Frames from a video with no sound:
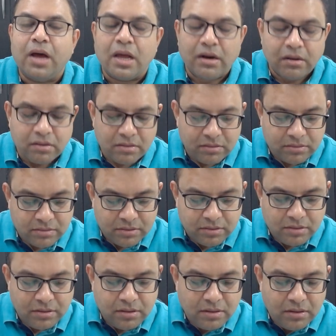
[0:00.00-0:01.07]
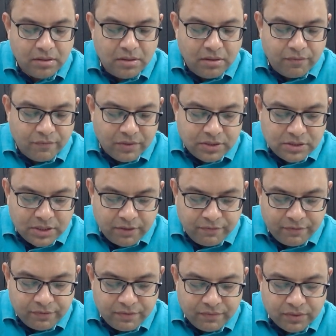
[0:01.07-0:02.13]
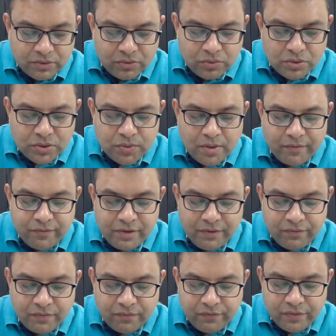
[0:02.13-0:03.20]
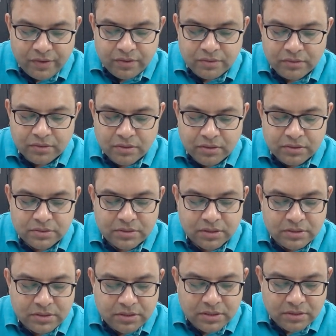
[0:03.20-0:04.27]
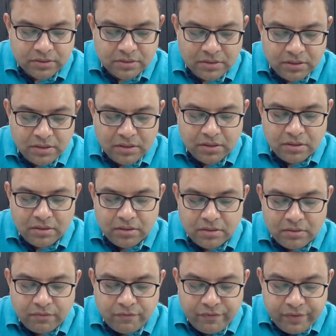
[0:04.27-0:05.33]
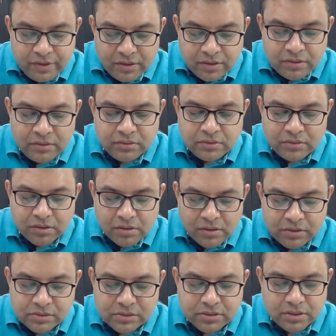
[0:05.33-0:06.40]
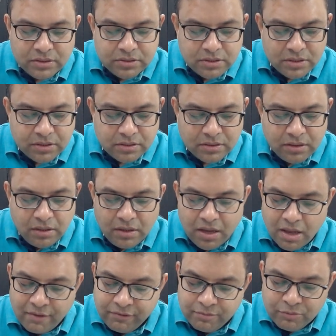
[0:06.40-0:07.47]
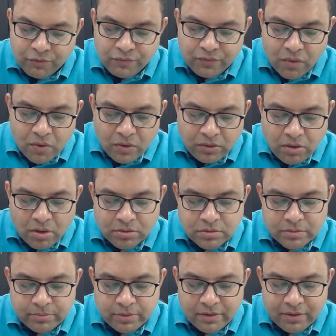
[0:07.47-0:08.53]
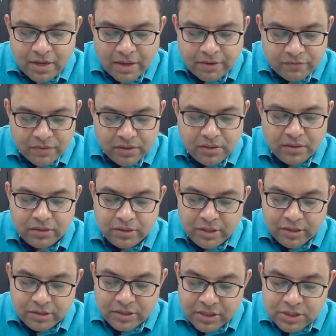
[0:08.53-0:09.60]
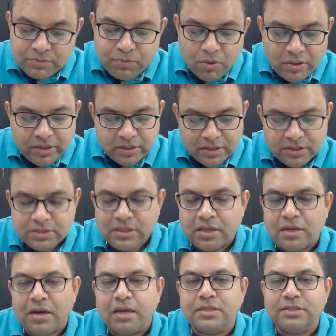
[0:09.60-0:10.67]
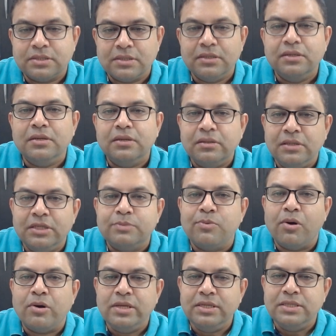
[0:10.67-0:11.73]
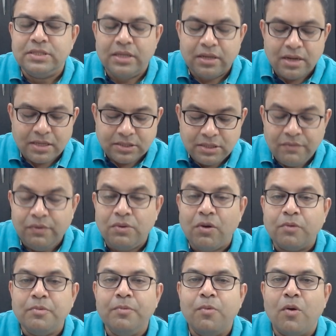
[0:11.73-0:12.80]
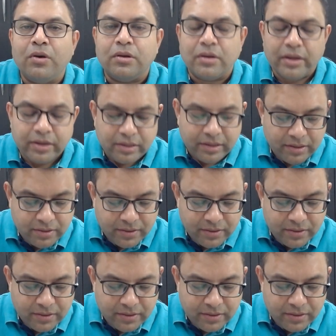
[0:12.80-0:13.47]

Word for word: Mara. Verse 351 Those who are free from fear, thirst, and sin, fear, thirst, and sin, have removed all thorns from their life. This body is their last. This body is their last. They will not be born again.